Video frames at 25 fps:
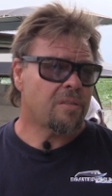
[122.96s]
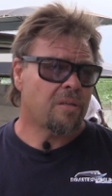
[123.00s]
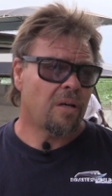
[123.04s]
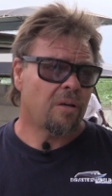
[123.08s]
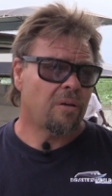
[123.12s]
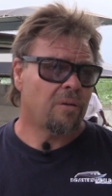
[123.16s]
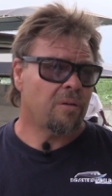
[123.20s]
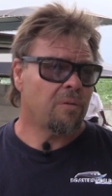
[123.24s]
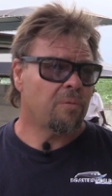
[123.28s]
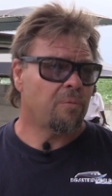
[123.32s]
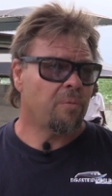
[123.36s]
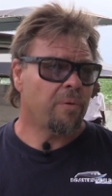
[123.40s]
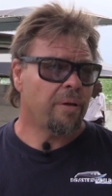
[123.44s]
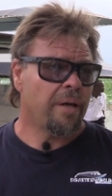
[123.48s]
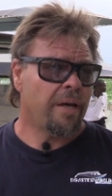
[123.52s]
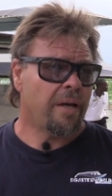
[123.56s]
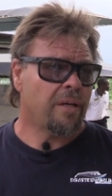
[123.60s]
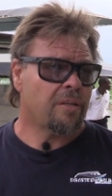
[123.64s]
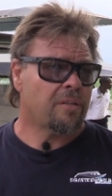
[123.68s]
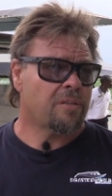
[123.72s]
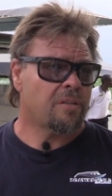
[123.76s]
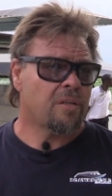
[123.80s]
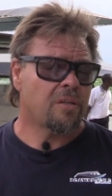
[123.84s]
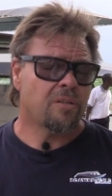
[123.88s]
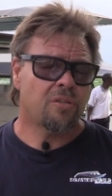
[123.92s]
So we
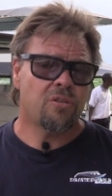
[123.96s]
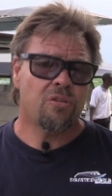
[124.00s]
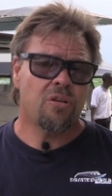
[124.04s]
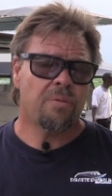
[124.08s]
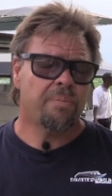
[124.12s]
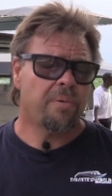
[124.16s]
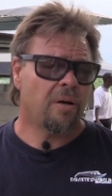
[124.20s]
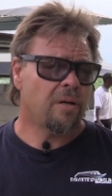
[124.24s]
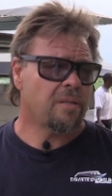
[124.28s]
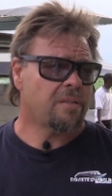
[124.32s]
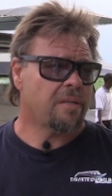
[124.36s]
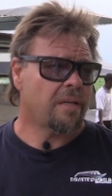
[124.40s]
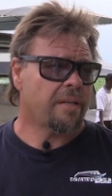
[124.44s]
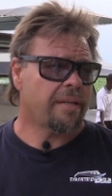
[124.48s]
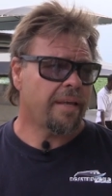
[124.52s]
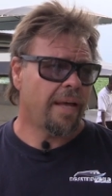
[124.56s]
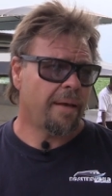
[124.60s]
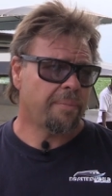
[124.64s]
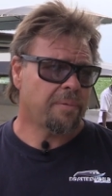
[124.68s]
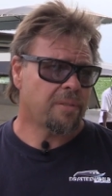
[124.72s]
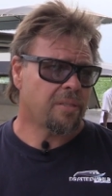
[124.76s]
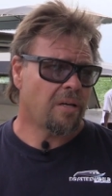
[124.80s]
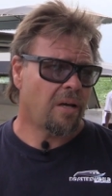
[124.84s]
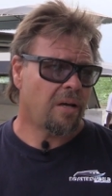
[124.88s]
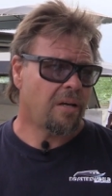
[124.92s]
had two boats that
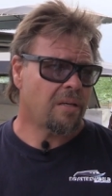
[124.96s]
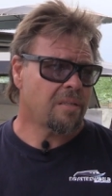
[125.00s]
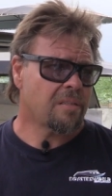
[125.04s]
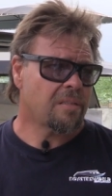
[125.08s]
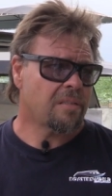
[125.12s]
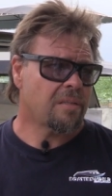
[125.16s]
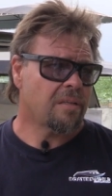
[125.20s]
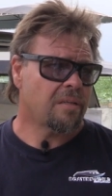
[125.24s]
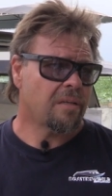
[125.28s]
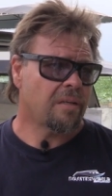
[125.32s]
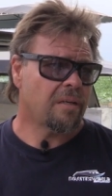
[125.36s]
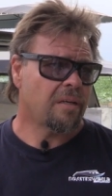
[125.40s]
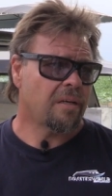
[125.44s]
capsized.